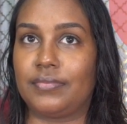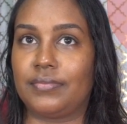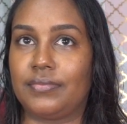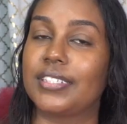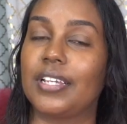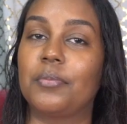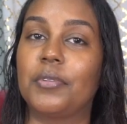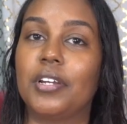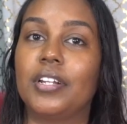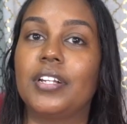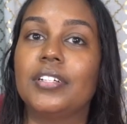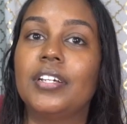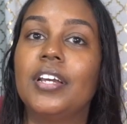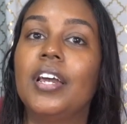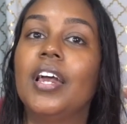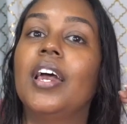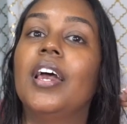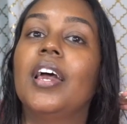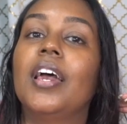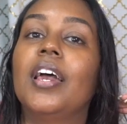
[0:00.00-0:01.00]
So I'm gonna
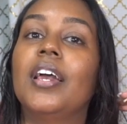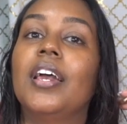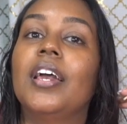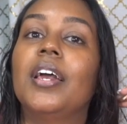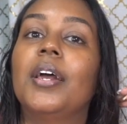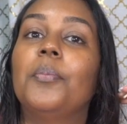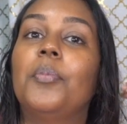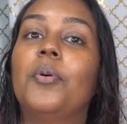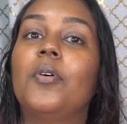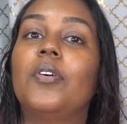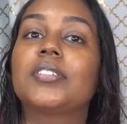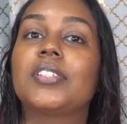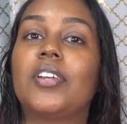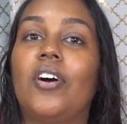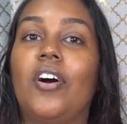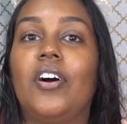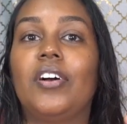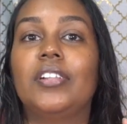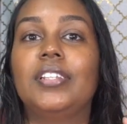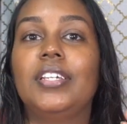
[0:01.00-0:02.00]
post
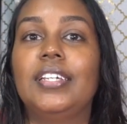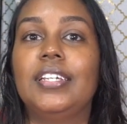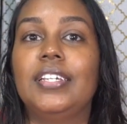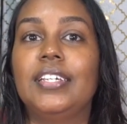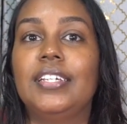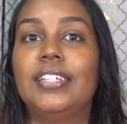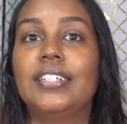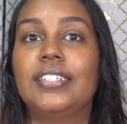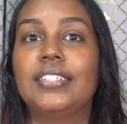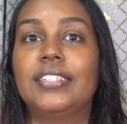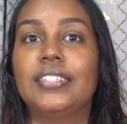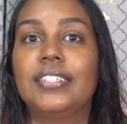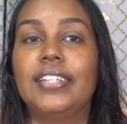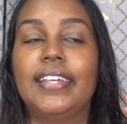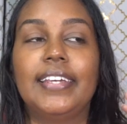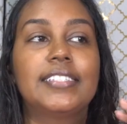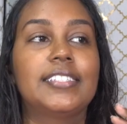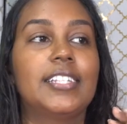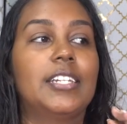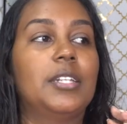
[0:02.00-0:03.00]
all the
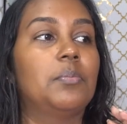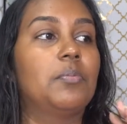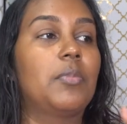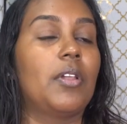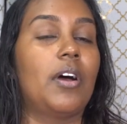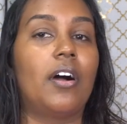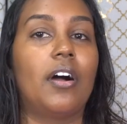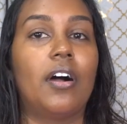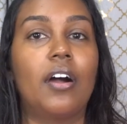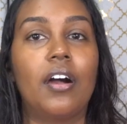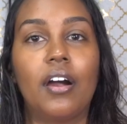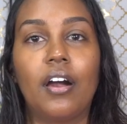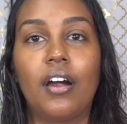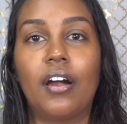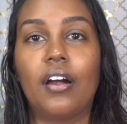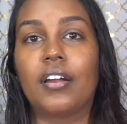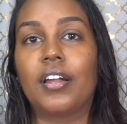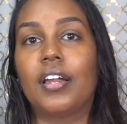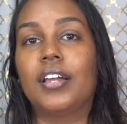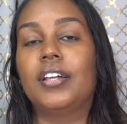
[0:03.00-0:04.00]
links to the
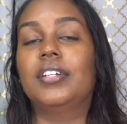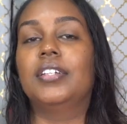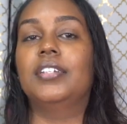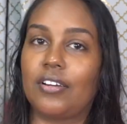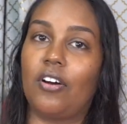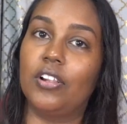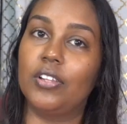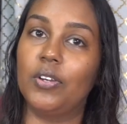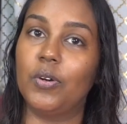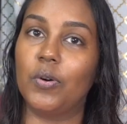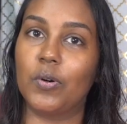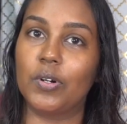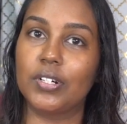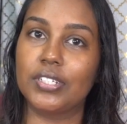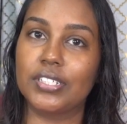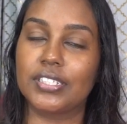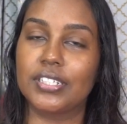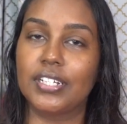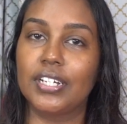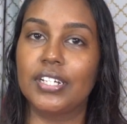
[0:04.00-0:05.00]
blog, all the
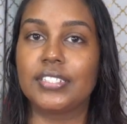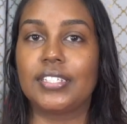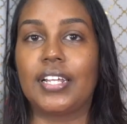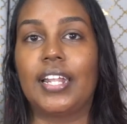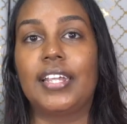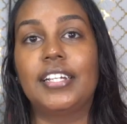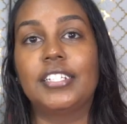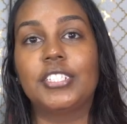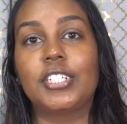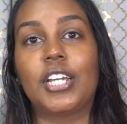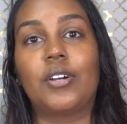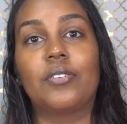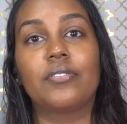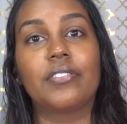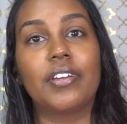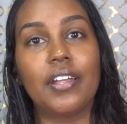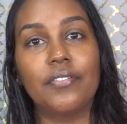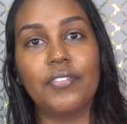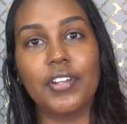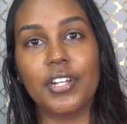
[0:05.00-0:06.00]
hosts, so that you can check out
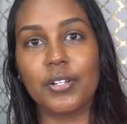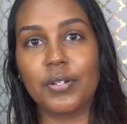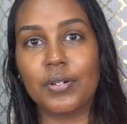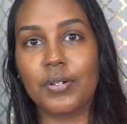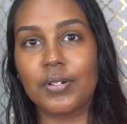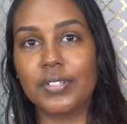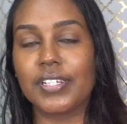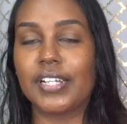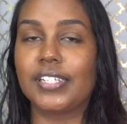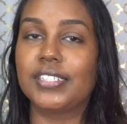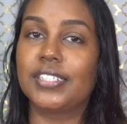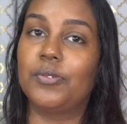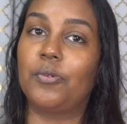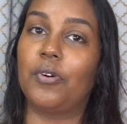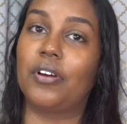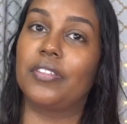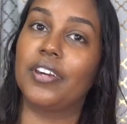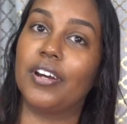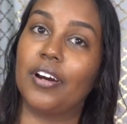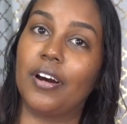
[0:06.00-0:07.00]
their videos and see
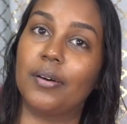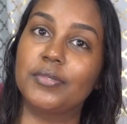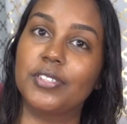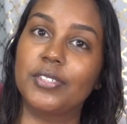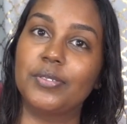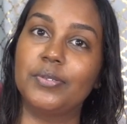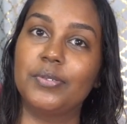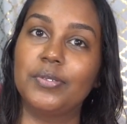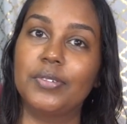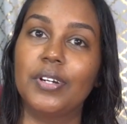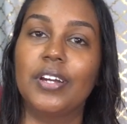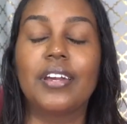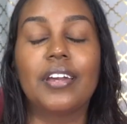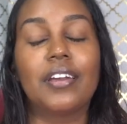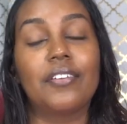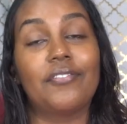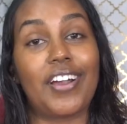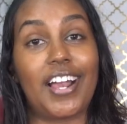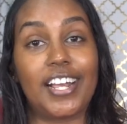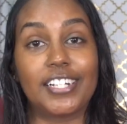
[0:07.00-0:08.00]
what they're up to
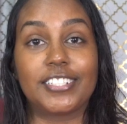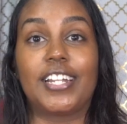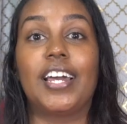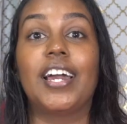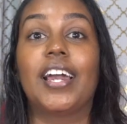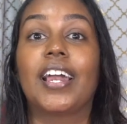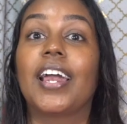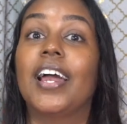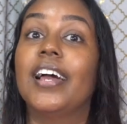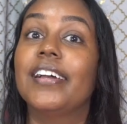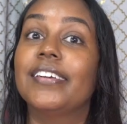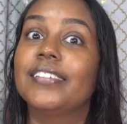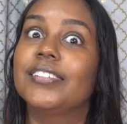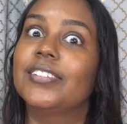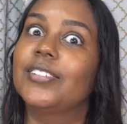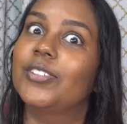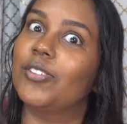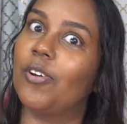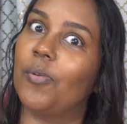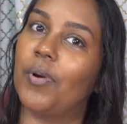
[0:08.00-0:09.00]
for hashtag
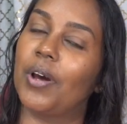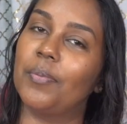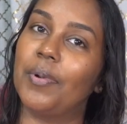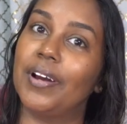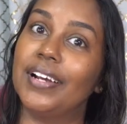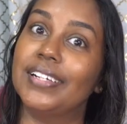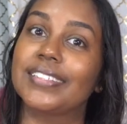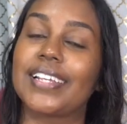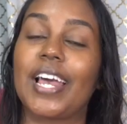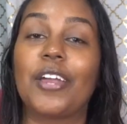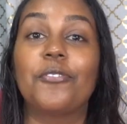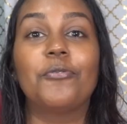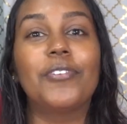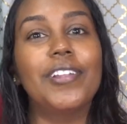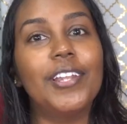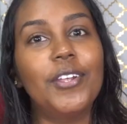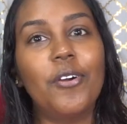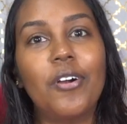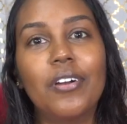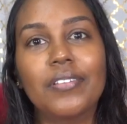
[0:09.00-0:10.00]
sewmanpants. I
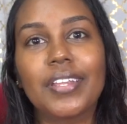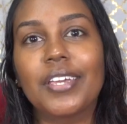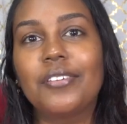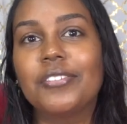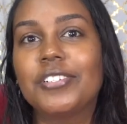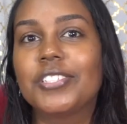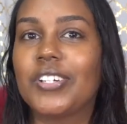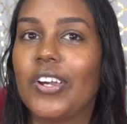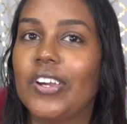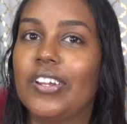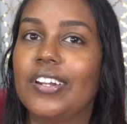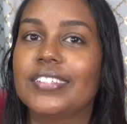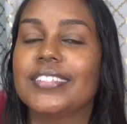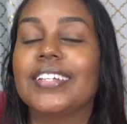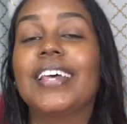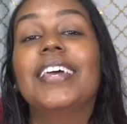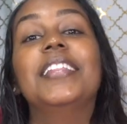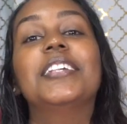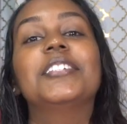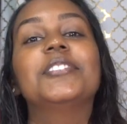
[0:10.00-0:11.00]
really hope that you'll join us
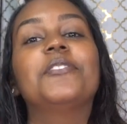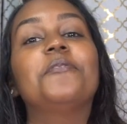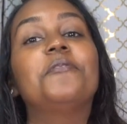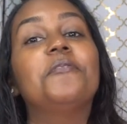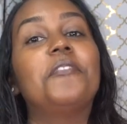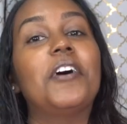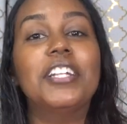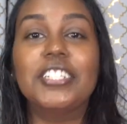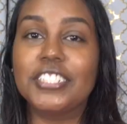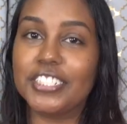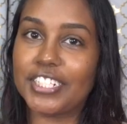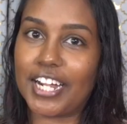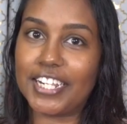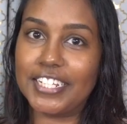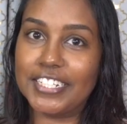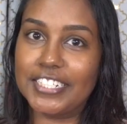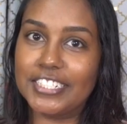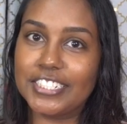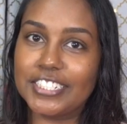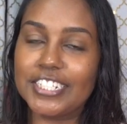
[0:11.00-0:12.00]
in this fun
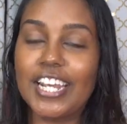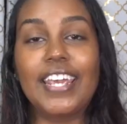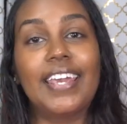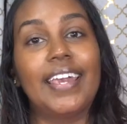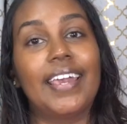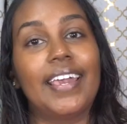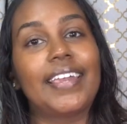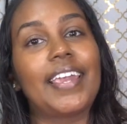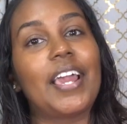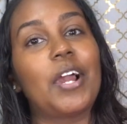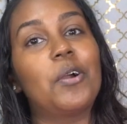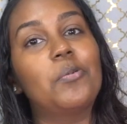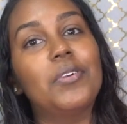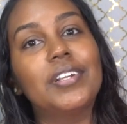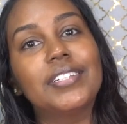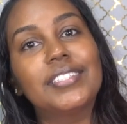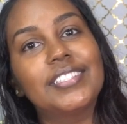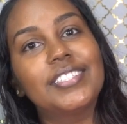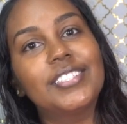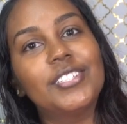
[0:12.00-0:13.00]
challenge. I can't
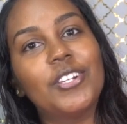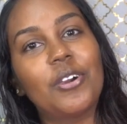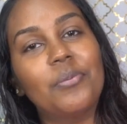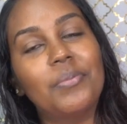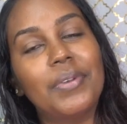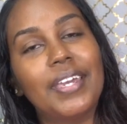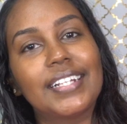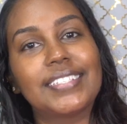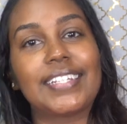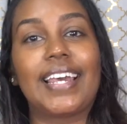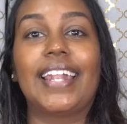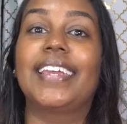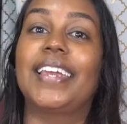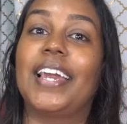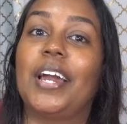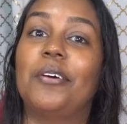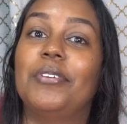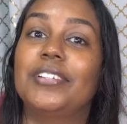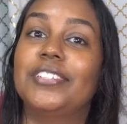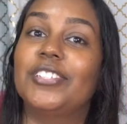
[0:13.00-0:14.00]
wait to see your makes and I
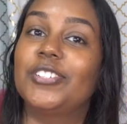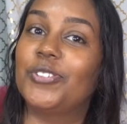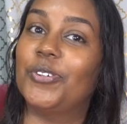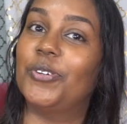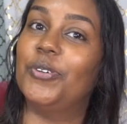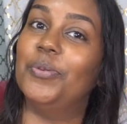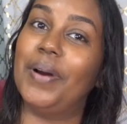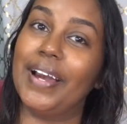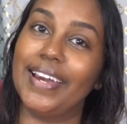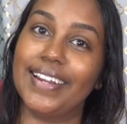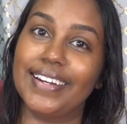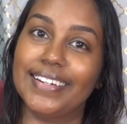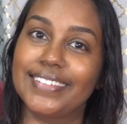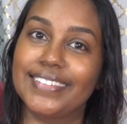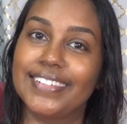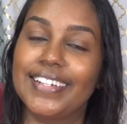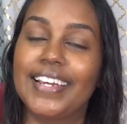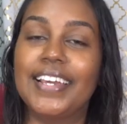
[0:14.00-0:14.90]
can't wait to show you mine.